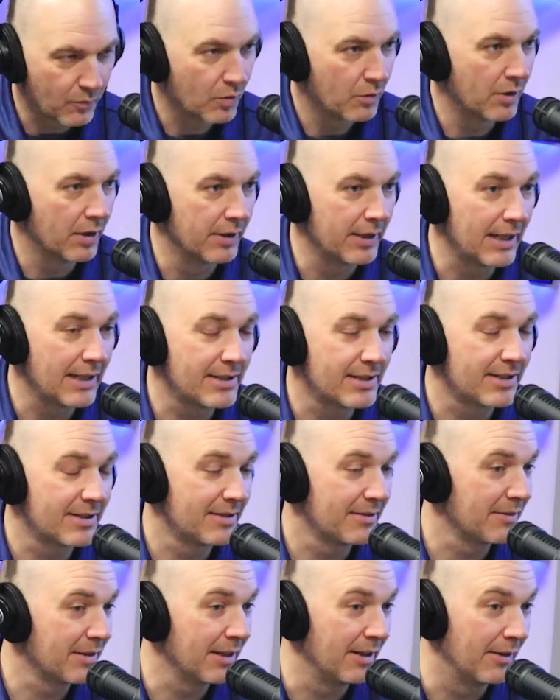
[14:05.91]
Well,
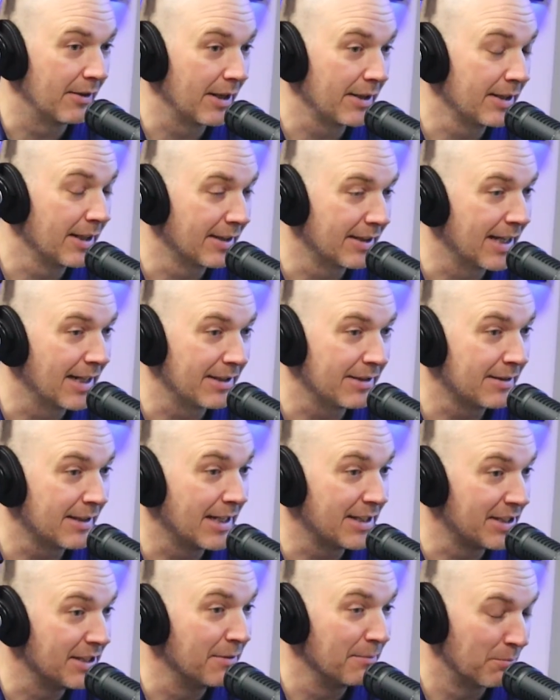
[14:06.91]
that's, I think
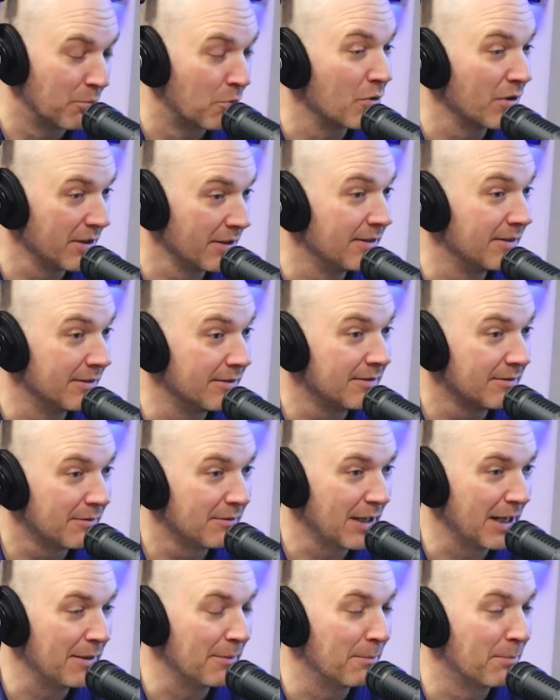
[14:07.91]
that's an
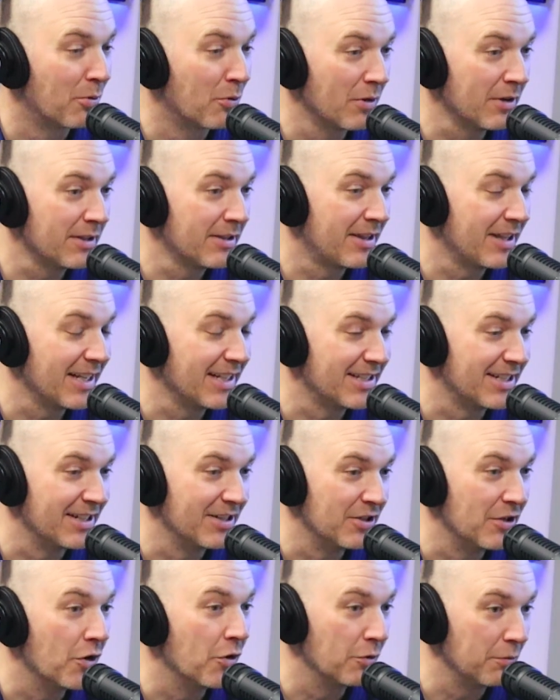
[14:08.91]
important thing to
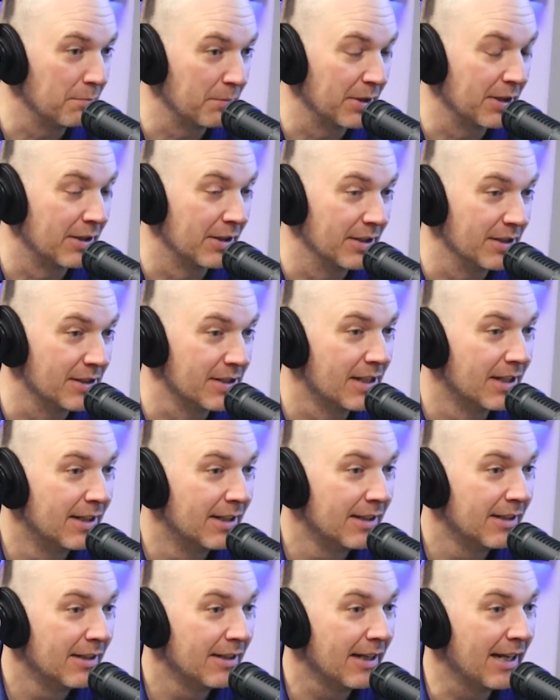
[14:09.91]
note because
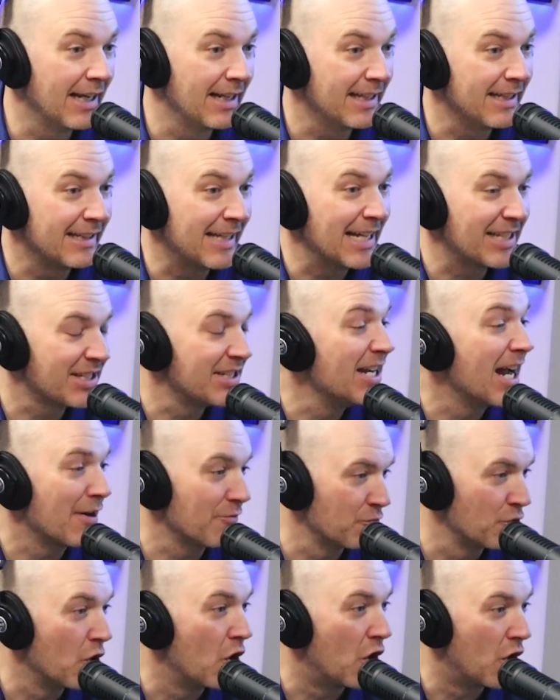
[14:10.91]
that's not
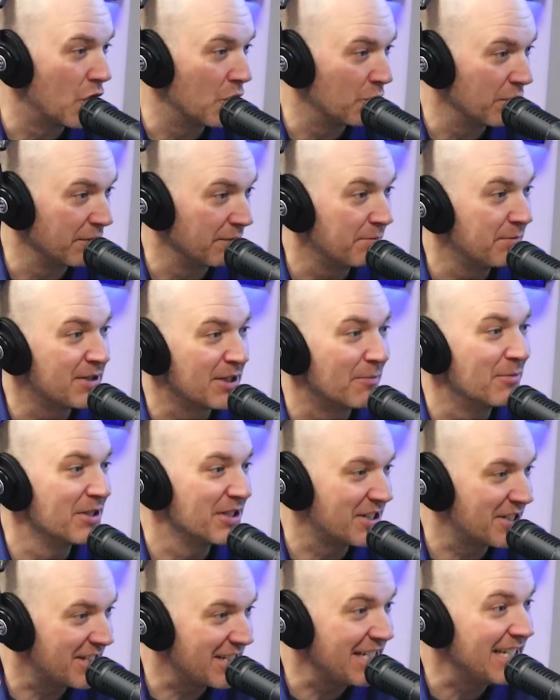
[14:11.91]
wrong. When someone
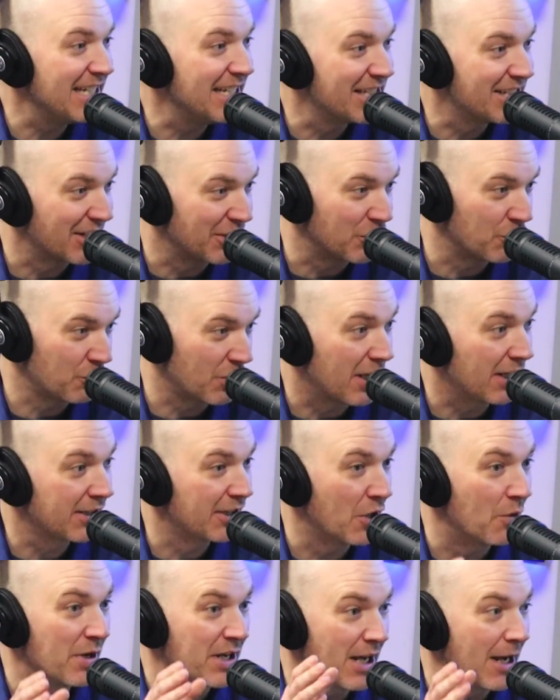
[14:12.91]
sees a truck
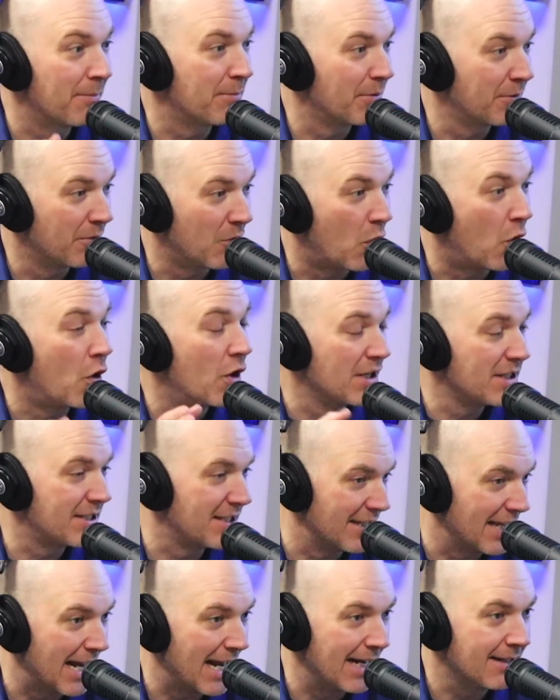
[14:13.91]
going up onto
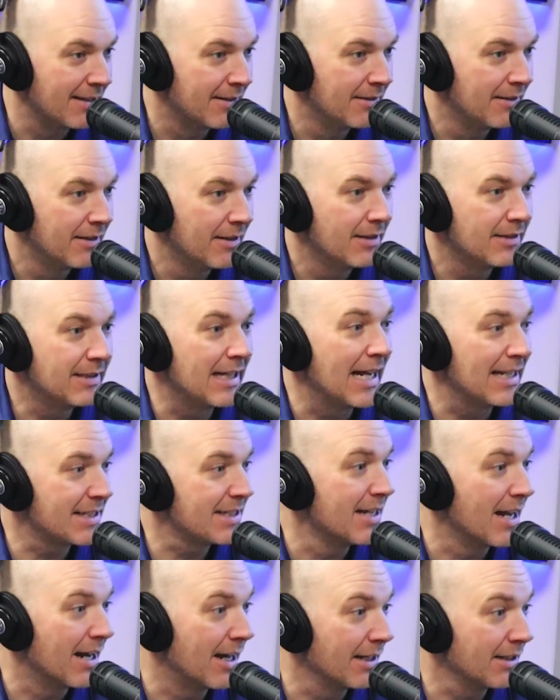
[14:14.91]
that,
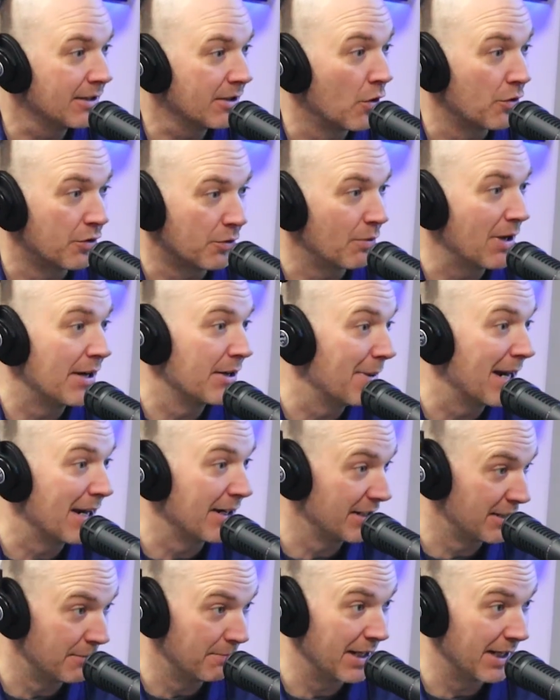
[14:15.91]
that's not, the roundabout
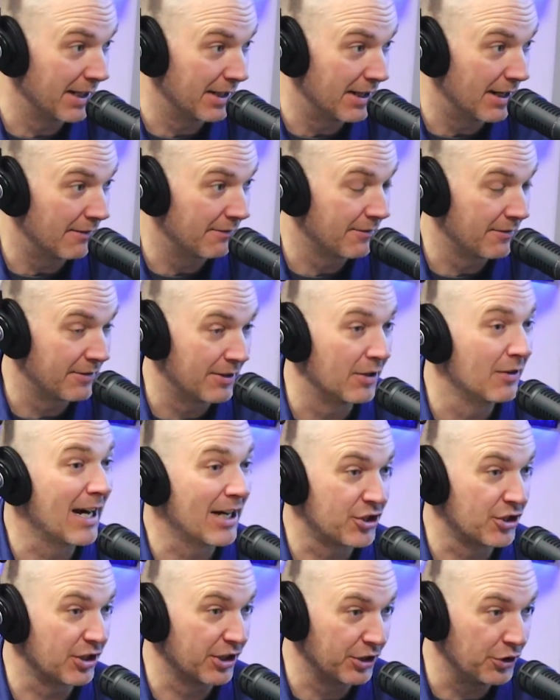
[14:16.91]
isn't big enough. They're
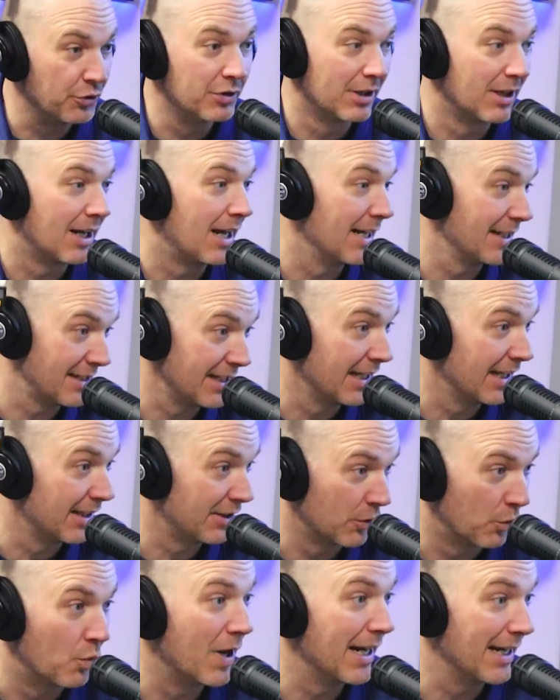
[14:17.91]
actually utilizing
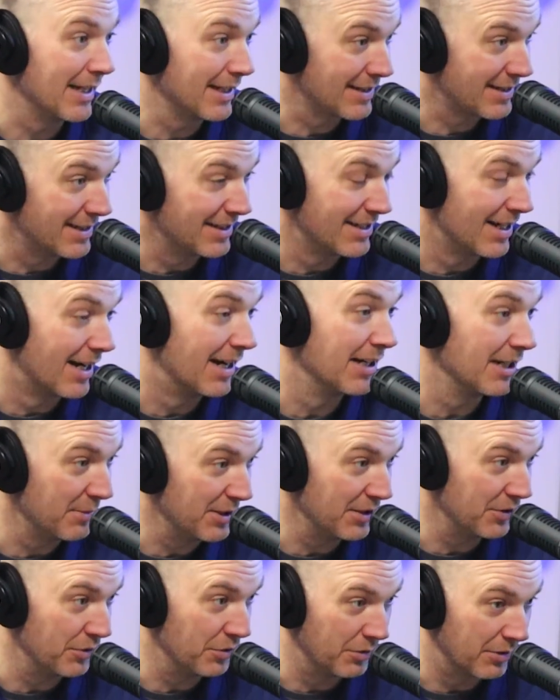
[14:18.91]
it the way it's designed to
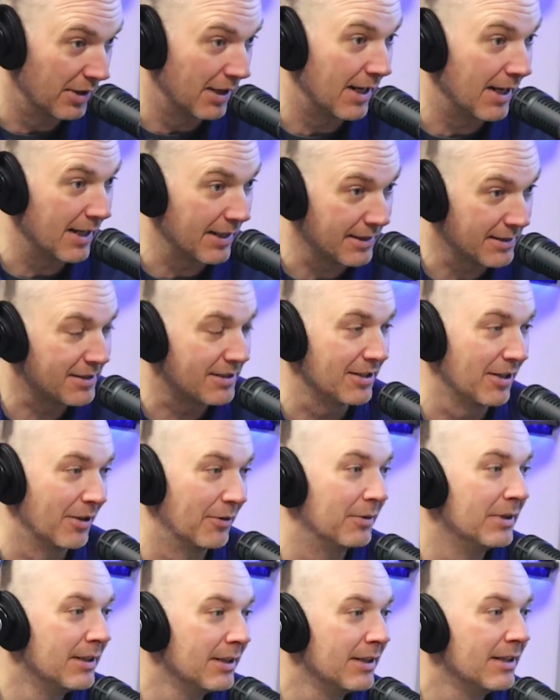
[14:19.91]
be utilized.
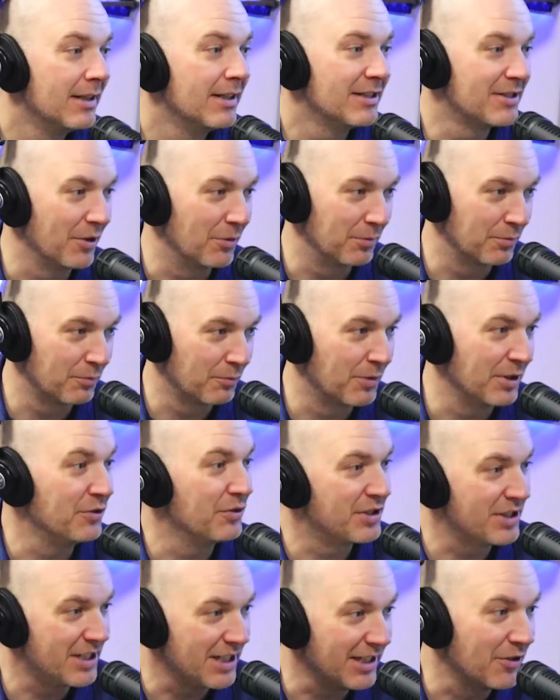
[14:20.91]
So when
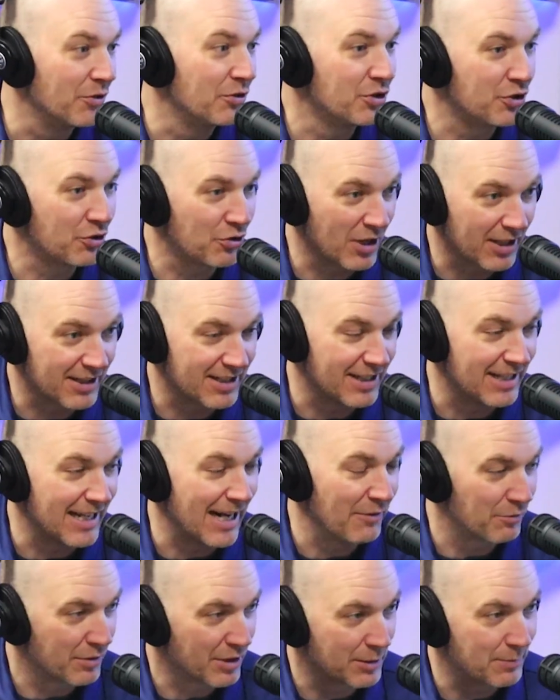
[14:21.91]
you see those trucks and
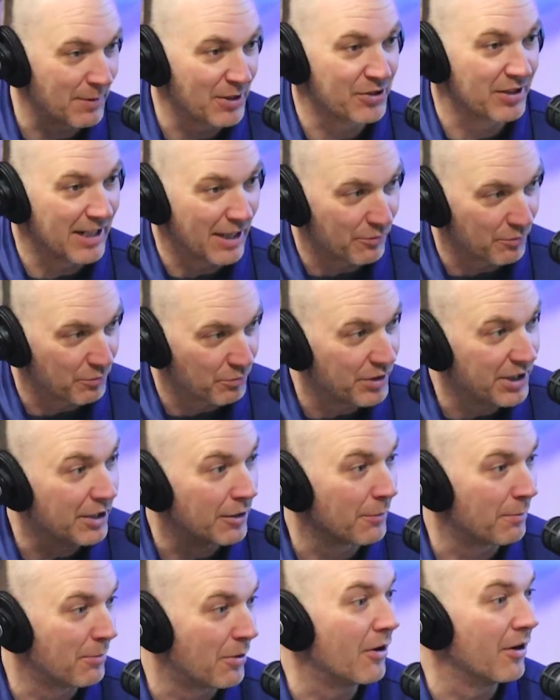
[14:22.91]
that, especially that
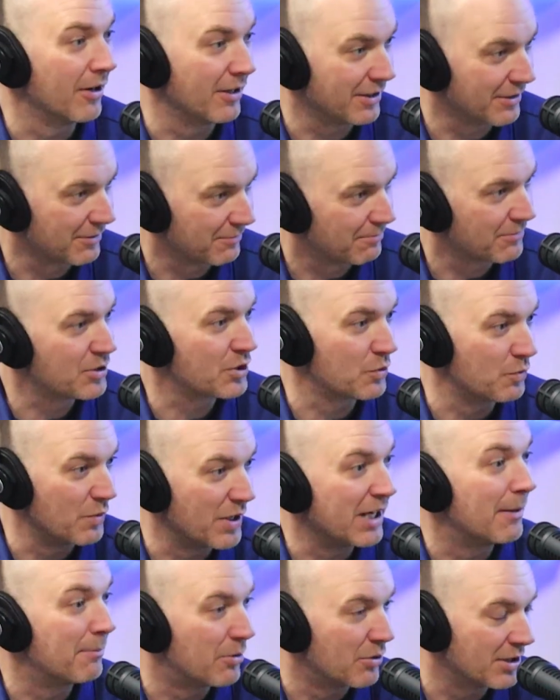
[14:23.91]
rear part
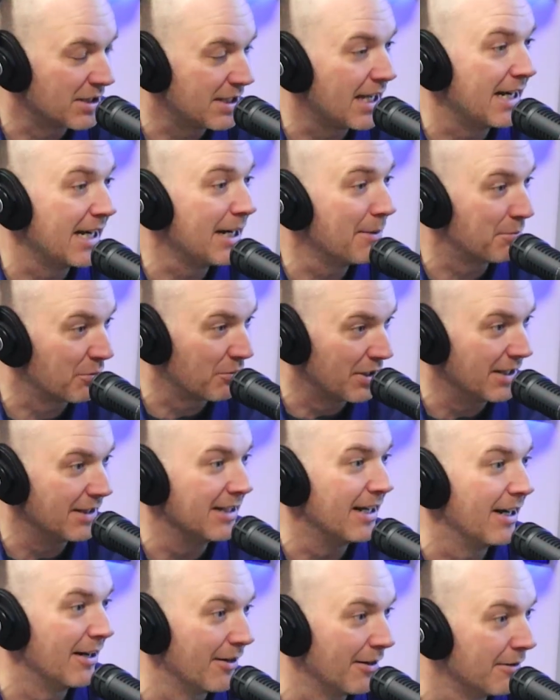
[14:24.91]
swing up onto that apron,
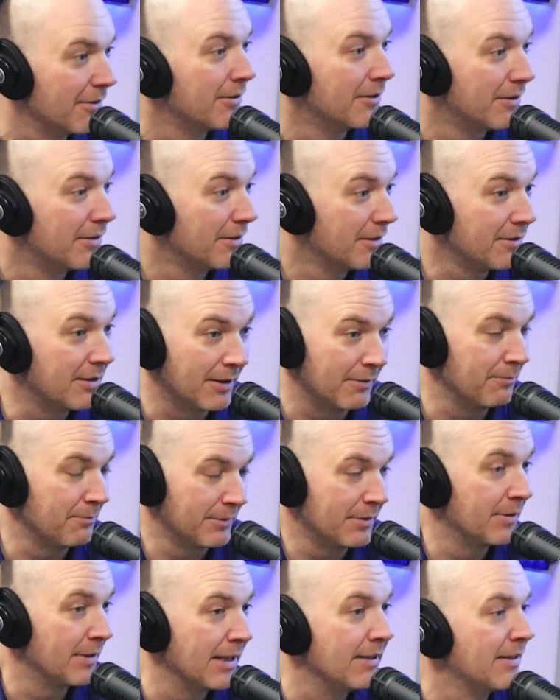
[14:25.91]

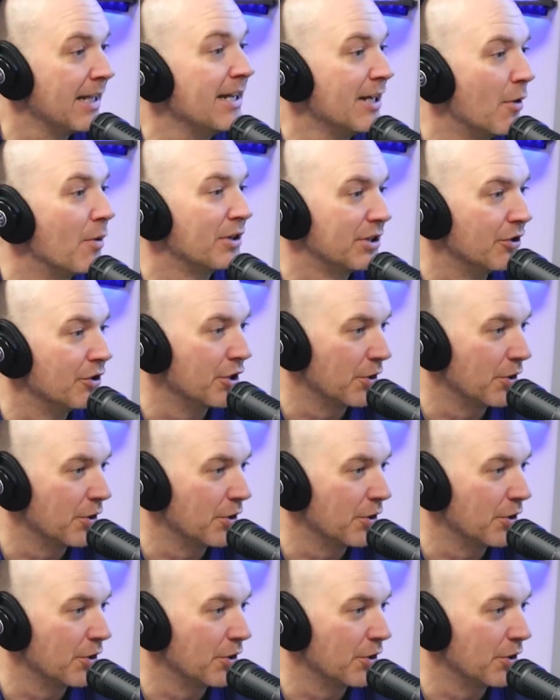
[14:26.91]
they know what they're